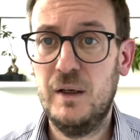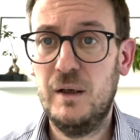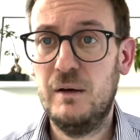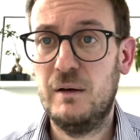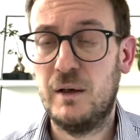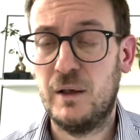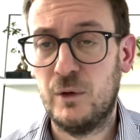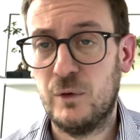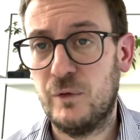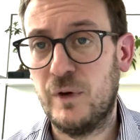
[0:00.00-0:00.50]

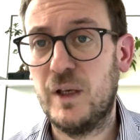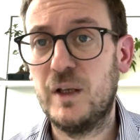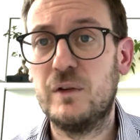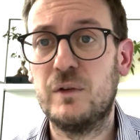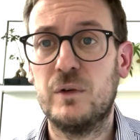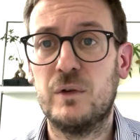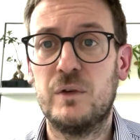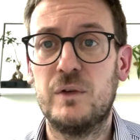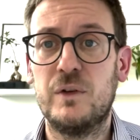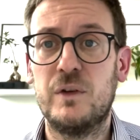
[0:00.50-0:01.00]

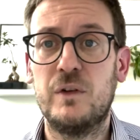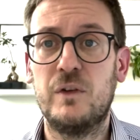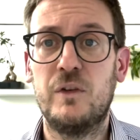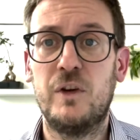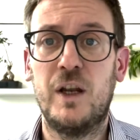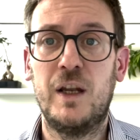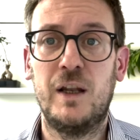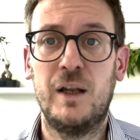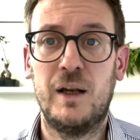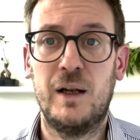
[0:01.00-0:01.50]
innovators in
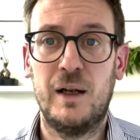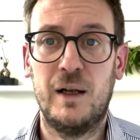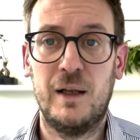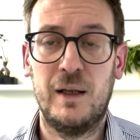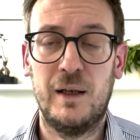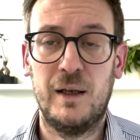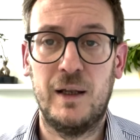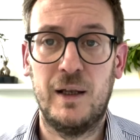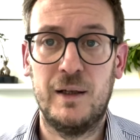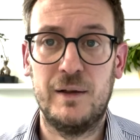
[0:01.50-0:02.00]
general
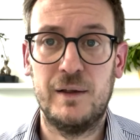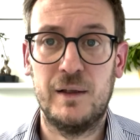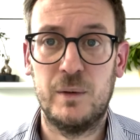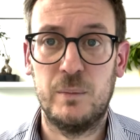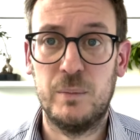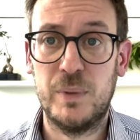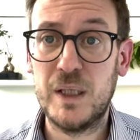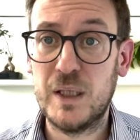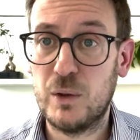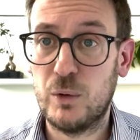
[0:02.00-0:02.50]
and other
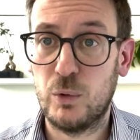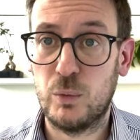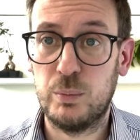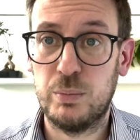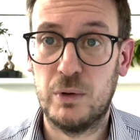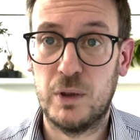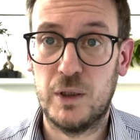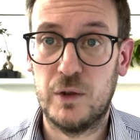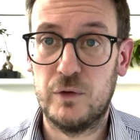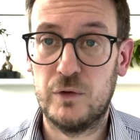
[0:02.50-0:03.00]
big
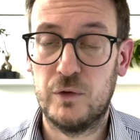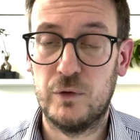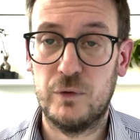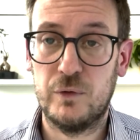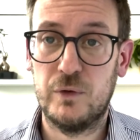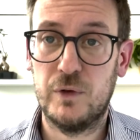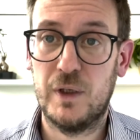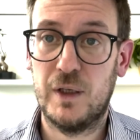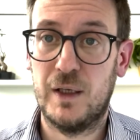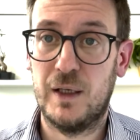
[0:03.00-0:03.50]

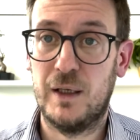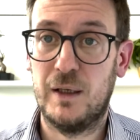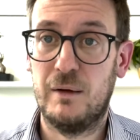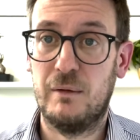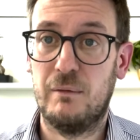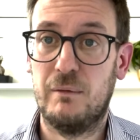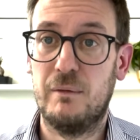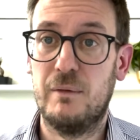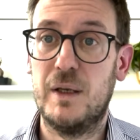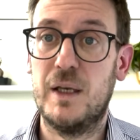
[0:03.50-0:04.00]
corporations
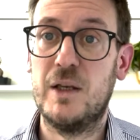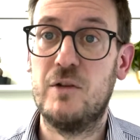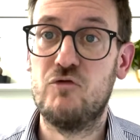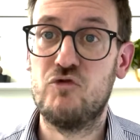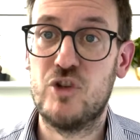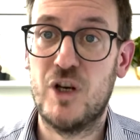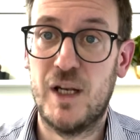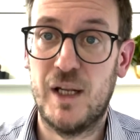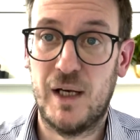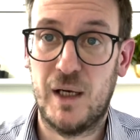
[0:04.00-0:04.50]
and in
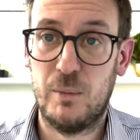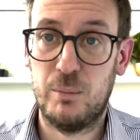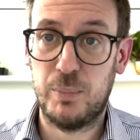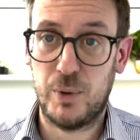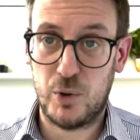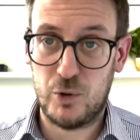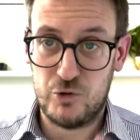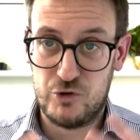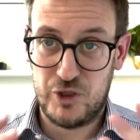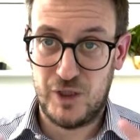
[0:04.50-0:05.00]
general
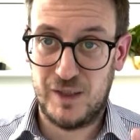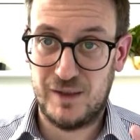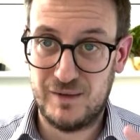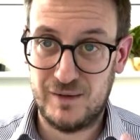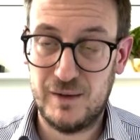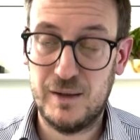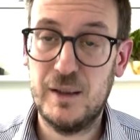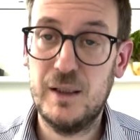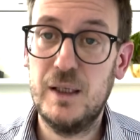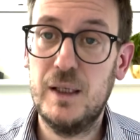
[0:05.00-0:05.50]
project
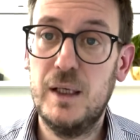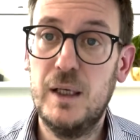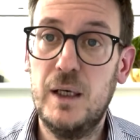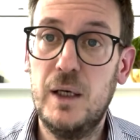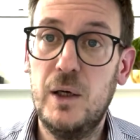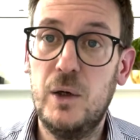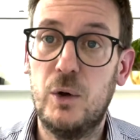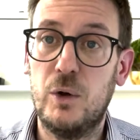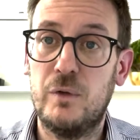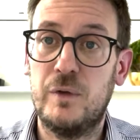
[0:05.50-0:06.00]

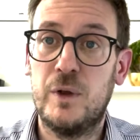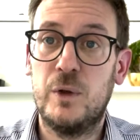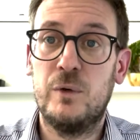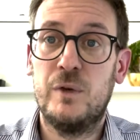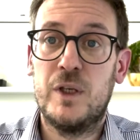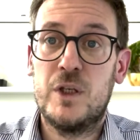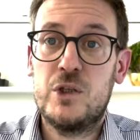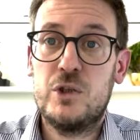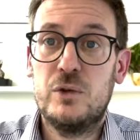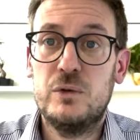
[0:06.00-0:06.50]
of
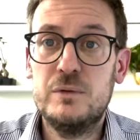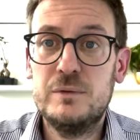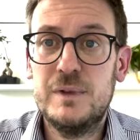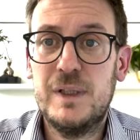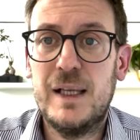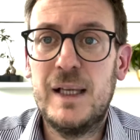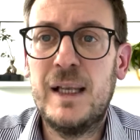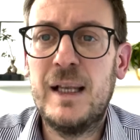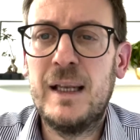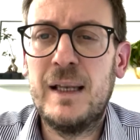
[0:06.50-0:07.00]
innovation.
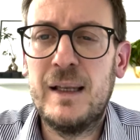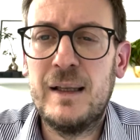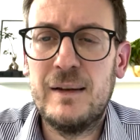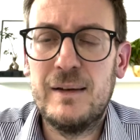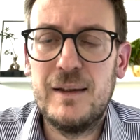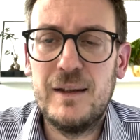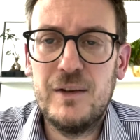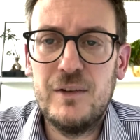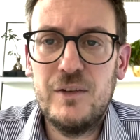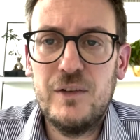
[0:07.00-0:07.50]
And
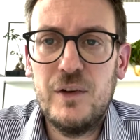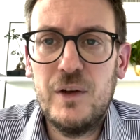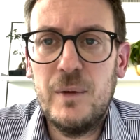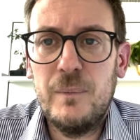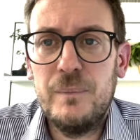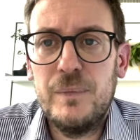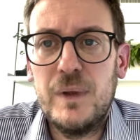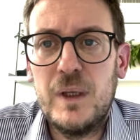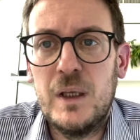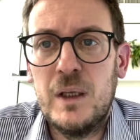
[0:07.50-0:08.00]
this
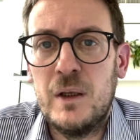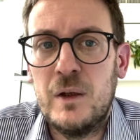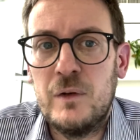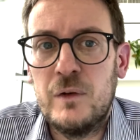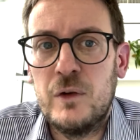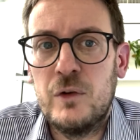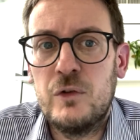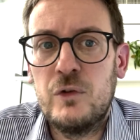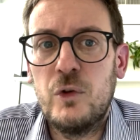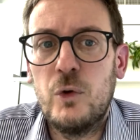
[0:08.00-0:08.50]
is
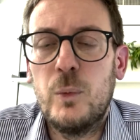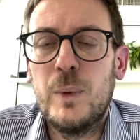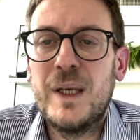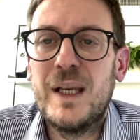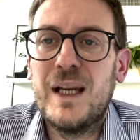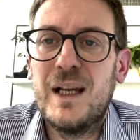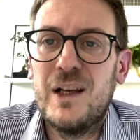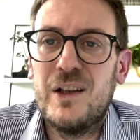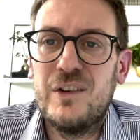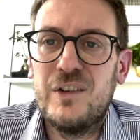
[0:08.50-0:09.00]

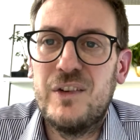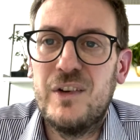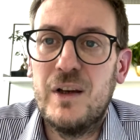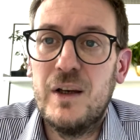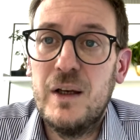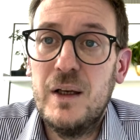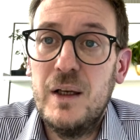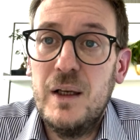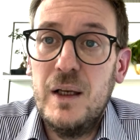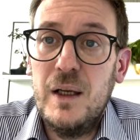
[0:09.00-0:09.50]
showing us
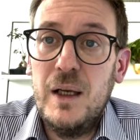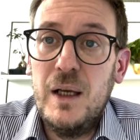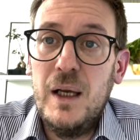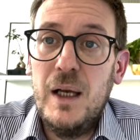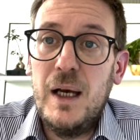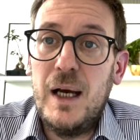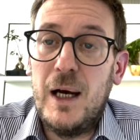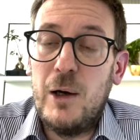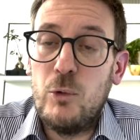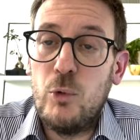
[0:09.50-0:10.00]

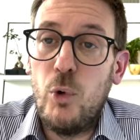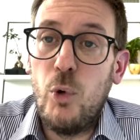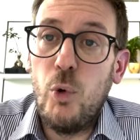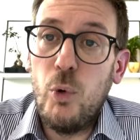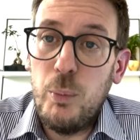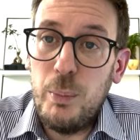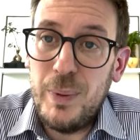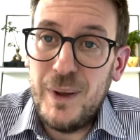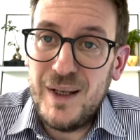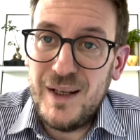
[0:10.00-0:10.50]
how
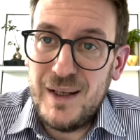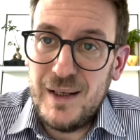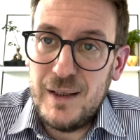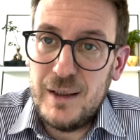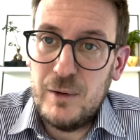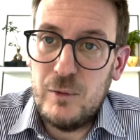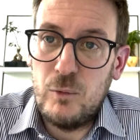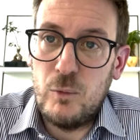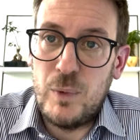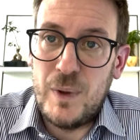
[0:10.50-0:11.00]

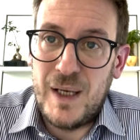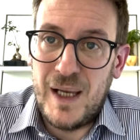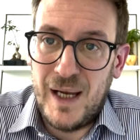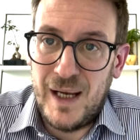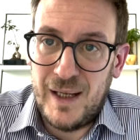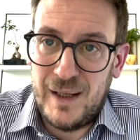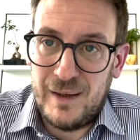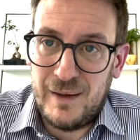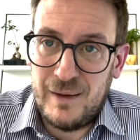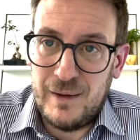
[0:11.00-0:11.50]
open we
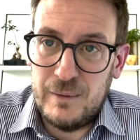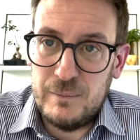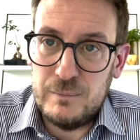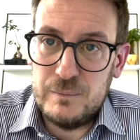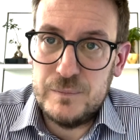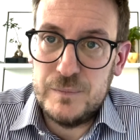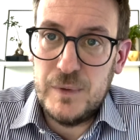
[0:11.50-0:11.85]
are